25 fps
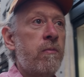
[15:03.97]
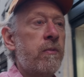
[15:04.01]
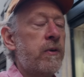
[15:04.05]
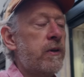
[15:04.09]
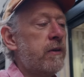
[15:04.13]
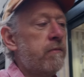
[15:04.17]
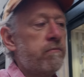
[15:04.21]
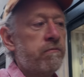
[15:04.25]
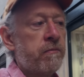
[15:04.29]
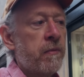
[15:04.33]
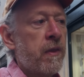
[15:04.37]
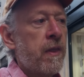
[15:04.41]

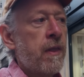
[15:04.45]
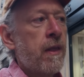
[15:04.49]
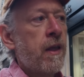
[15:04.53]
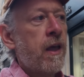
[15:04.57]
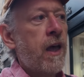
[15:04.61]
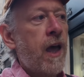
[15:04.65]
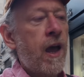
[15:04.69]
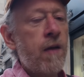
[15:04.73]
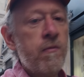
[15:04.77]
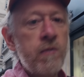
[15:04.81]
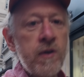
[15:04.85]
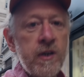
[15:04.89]
And
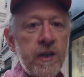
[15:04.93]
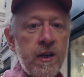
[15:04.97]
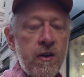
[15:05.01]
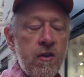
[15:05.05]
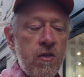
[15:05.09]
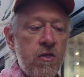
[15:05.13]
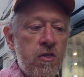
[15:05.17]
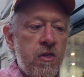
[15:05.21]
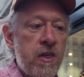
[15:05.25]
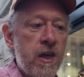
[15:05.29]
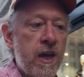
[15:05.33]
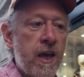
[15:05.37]
Henry
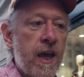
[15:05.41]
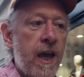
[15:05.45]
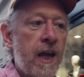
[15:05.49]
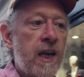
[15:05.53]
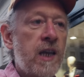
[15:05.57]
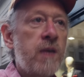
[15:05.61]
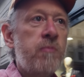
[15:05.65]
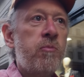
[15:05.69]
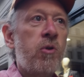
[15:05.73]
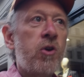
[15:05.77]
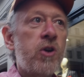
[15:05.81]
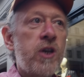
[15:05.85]
didn't think
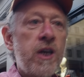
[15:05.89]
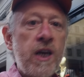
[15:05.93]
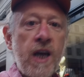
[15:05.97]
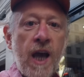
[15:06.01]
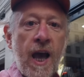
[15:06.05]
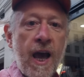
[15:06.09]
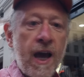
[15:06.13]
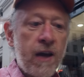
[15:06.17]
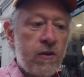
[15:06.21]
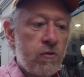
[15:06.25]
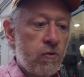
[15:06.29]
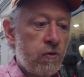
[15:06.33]
anybody
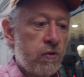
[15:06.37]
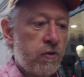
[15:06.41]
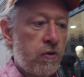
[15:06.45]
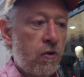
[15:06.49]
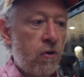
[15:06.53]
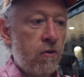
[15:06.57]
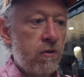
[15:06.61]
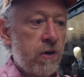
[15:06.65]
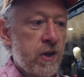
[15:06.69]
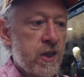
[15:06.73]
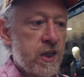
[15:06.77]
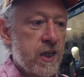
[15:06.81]
had
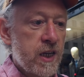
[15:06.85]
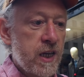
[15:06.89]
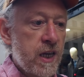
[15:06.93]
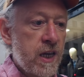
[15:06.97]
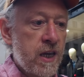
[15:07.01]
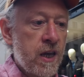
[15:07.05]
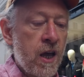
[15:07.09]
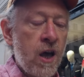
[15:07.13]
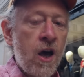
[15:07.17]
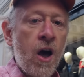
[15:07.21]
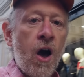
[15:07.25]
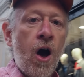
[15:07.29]
authority
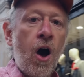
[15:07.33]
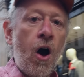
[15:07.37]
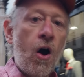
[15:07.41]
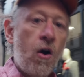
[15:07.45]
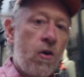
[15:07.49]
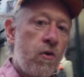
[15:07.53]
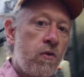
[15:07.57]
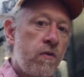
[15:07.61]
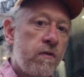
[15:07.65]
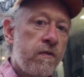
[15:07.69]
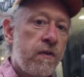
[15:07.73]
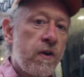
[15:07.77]

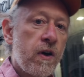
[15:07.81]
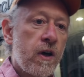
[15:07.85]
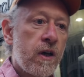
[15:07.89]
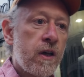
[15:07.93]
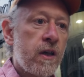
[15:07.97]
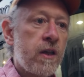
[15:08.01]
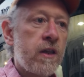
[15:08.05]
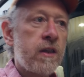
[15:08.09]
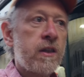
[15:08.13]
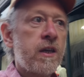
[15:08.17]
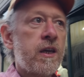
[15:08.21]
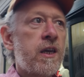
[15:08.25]

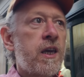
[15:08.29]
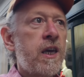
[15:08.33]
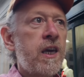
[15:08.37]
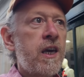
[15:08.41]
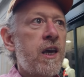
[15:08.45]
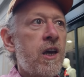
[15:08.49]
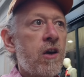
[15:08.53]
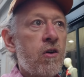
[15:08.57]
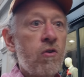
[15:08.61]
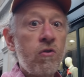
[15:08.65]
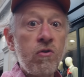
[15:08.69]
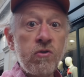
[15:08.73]
over the
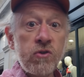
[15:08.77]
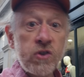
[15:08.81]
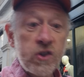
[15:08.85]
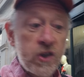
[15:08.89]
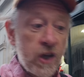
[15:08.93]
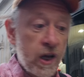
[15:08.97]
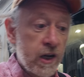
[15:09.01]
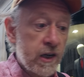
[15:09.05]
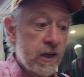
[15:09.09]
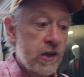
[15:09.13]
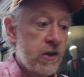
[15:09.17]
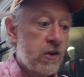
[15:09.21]
king, or
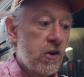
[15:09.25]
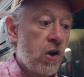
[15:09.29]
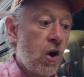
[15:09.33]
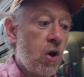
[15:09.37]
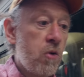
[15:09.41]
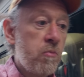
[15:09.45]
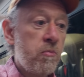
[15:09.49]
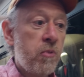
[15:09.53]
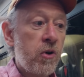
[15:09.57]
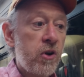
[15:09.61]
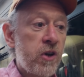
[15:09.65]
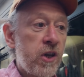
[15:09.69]
certainly
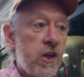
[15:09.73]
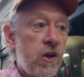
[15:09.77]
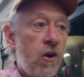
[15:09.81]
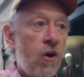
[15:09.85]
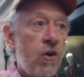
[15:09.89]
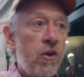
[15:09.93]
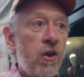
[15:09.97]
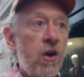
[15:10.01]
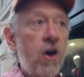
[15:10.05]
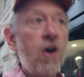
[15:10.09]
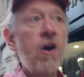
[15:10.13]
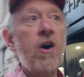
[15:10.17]
nobody
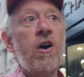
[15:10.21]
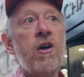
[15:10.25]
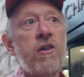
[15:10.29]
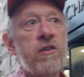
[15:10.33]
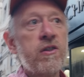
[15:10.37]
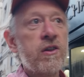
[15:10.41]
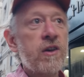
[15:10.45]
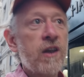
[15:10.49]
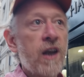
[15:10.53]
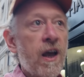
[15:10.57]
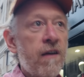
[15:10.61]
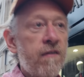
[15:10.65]
on
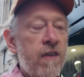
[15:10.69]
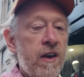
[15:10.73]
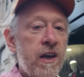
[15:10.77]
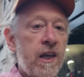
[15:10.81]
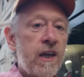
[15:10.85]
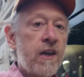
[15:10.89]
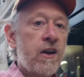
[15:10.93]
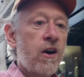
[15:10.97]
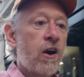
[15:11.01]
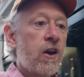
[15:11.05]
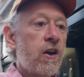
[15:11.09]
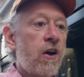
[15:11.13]
earth could have
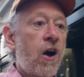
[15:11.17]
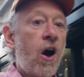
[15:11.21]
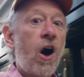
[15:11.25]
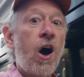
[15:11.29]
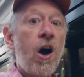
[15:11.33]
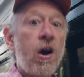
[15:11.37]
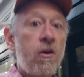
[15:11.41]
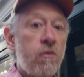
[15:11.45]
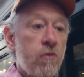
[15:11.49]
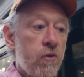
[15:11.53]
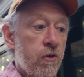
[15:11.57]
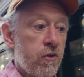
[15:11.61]
any kind of
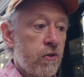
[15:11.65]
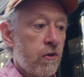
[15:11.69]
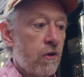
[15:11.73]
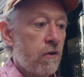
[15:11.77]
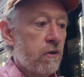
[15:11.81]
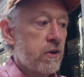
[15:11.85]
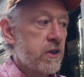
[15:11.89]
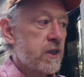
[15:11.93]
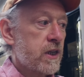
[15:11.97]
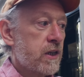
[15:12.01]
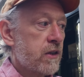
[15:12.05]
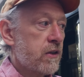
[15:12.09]
higher
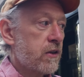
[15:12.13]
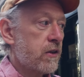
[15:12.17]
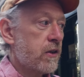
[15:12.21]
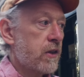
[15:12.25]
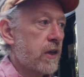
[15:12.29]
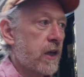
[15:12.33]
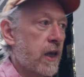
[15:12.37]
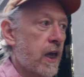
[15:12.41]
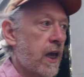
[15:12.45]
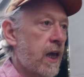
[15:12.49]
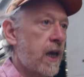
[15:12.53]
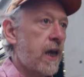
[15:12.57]
authority than
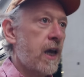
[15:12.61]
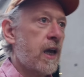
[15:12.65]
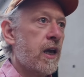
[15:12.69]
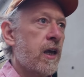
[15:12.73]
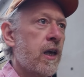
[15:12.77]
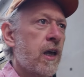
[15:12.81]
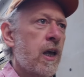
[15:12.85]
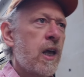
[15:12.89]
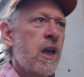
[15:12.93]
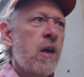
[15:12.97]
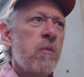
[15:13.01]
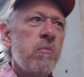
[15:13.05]
the king.
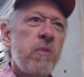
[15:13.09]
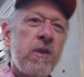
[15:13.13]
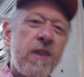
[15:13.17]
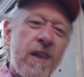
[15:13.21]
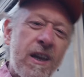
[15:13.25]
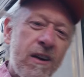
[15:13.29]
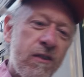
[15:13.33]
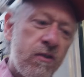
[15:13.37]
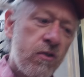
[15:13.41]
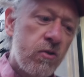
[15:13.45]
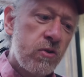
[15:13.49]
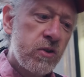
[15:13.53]
But
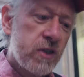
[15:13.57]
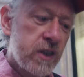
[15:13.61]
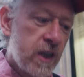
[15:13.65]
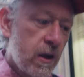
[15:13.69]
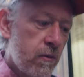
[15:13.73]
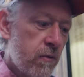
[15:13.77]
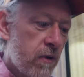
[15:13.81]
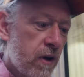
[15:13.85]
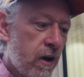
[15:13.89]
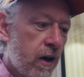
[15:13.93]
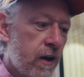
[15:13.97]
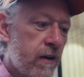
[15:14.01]
then of course
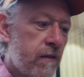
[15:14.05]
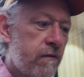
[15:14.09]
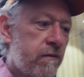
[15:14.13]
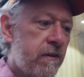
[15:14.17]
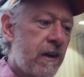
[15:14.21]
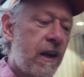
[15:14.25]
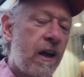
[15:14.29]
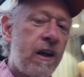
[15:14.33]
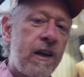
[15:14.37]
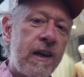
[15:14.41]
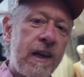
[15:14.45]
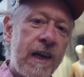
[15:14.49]
there were kind of
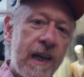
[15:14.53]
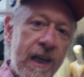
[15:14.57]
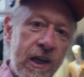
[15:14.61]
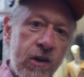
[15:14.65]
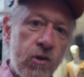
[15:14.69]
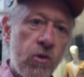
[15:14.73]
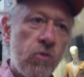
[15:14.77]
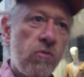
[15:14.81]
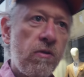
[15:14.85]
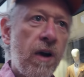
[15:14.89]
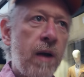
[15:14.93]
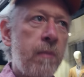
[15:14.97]
like
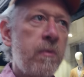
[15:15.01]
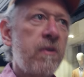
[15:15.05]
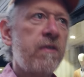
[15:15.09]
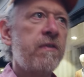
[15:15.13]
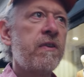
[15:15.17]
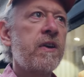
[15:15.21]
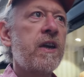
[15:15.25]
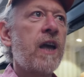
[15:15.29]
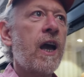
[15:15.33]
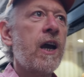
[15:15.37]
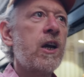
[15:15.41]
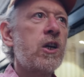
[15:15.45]
legal
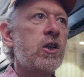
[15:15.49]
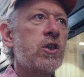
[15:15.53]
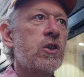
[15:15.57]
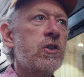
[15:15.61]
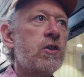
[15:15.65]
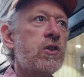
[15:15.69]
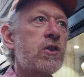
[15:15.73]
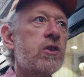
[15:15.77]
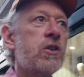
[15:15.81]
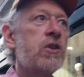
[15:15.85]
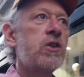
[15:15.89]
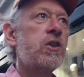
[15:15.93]

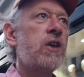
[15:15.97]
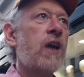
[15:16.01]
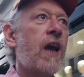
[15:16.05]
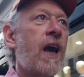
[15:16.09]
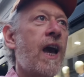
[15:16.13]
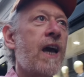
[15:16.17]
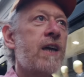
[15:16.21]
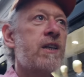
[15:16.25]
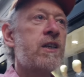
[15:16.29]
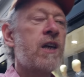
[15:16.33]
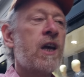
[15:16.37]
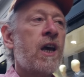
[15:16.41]
ramifications, because you
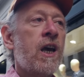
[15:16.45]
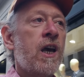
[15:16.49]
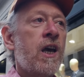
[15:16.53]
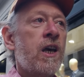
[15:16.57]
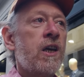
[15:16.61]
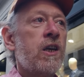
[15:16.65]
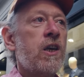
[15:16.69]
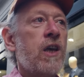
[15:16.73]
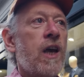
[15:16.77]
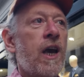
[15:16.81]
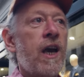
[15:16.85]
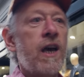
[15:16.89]
had
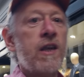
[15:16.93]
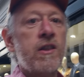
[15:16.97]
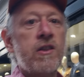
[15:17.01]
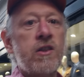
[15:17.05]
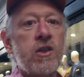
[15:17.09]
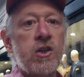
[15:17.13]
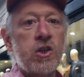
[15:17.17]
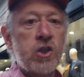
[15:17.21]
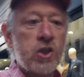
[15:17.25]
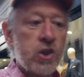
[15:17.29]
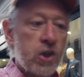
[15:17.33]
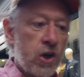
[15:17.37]

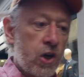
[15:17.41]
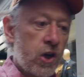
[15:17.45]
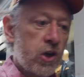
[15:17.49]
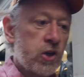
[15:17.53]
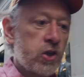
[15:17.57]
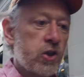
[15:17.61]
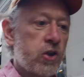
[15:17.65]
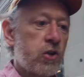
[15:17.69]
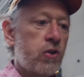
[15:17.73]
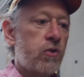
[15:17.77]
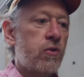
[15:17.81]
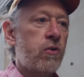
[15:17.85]
the
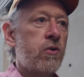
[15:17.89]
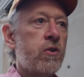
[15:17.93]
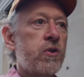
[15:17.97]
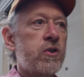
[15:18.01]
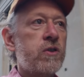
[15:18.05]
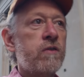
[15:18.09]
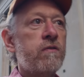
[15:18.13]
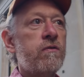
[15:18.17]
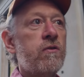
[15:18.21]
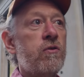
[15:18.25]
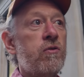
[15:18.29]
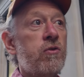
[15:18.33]
church courts,
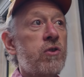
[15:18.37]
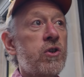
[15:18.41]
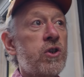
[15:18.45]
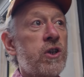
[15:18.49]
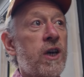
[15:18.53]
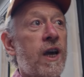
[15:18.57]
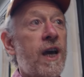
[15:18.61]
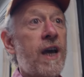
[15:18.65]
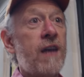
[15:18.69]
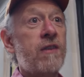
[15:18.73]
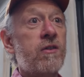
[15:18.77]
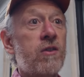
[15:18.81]
and of course
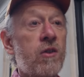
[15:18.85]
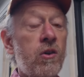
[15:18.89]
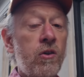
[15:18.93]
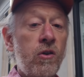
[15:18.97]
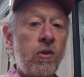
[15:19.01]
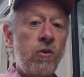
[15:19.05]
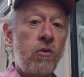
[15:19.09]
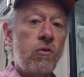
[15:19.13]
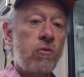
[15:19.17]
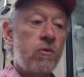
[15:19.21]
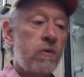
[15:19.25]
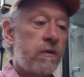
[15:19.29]
you had the
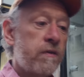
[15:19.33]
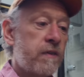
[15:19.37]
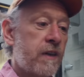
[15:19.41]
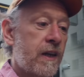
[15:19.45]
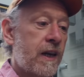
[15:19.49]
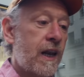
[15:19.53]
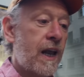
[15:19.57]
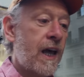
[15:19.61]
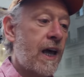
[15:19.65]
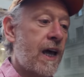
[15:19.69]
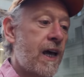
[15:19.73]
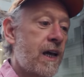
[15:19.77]
law of the
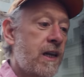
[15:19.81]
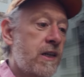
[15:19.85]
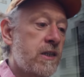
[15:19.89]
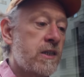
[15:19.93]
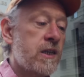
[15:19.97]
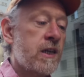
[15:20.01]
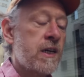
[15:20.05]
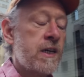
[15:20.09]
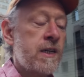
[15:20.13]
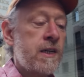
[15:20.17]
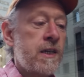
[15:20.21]
land.